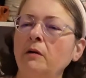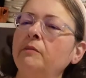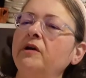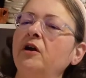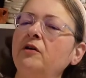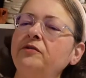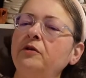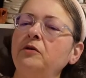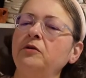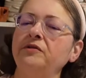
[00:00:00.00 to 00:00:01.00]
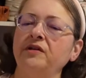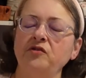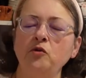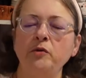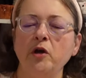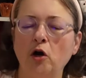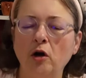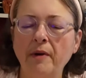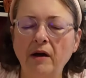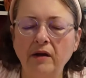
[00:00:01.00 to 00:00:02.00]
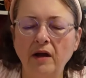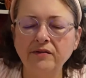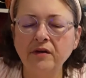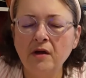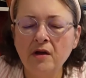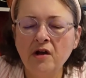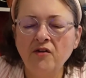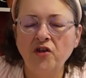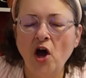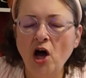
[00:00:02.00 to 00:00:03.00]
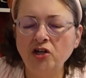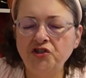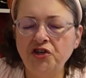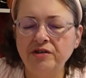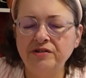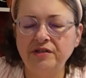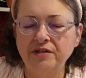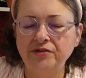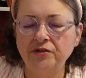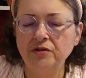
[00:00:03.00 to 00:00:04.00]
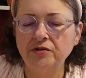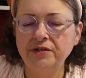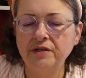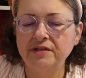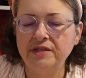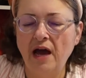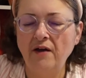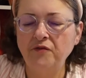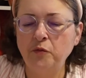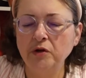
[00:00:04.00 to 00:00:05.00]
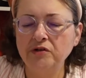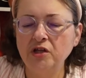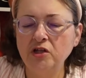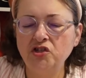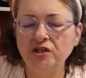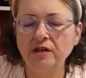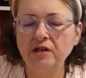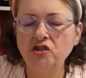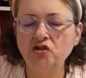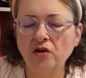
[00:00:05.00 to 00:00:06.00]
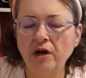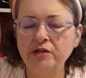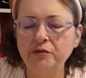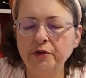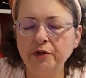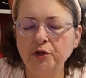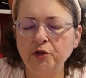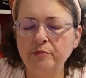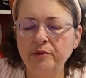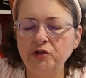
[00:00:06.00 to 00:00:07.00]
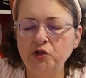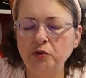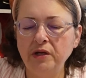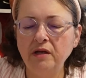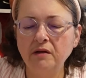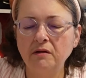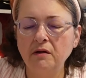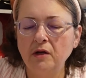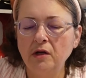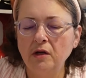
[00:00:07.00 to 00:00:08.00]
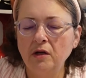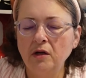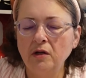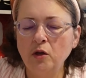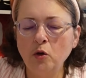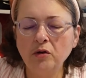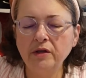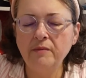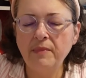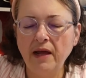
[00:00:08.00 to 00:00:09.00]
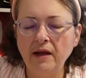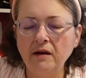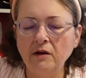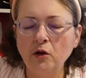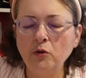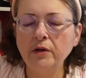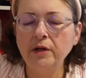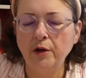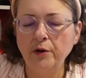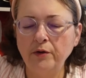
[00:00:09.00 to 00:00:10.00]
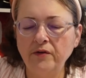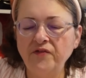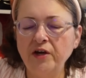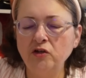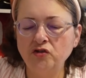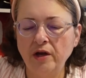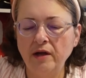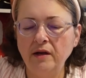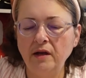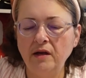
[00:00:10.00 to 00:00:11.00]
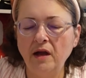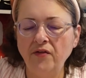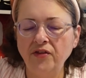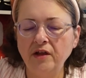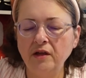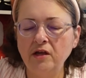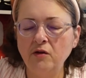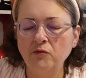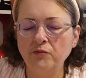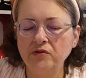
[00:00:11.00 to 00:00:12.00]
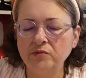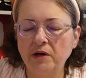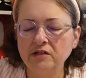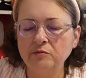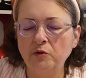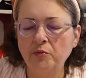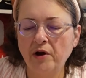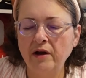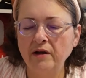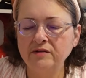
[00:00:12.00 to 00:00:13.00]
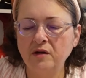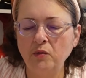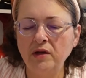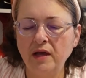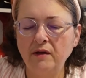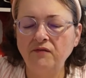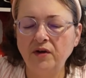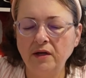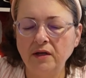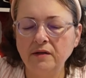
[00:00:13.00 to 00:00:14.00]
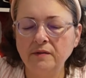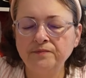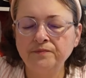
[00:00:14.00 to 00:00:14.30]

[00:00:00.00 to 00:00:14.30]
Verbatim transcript: But it also says who we are, about us. The Hutch Sisters staff work diligently to try to include the most unique, locally made, locally owned, fair trade, and ethically responsible products that we can find.